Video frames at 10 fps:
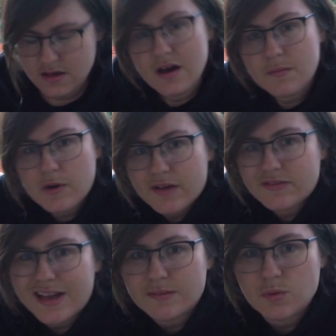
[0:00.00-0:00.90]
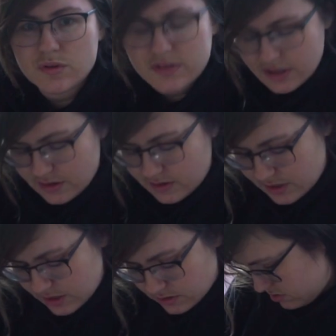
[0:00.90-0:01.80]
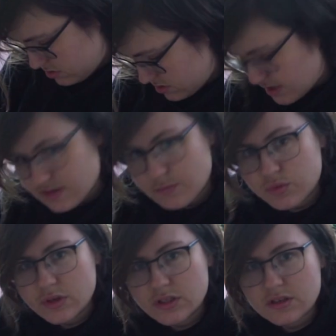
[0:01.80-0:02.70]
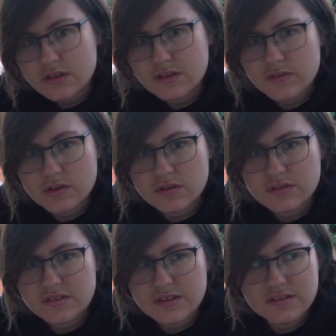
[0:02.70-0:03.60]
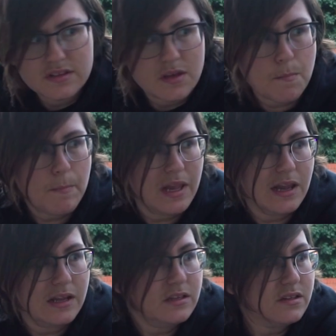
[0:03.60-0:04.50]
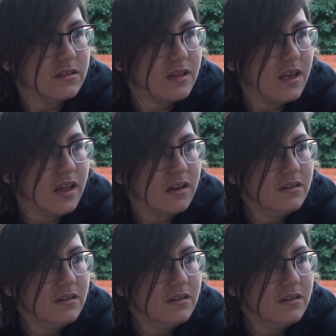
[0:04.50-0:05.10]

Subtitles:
might have to add more sealant in at some point because I've only got 60 millilitres in,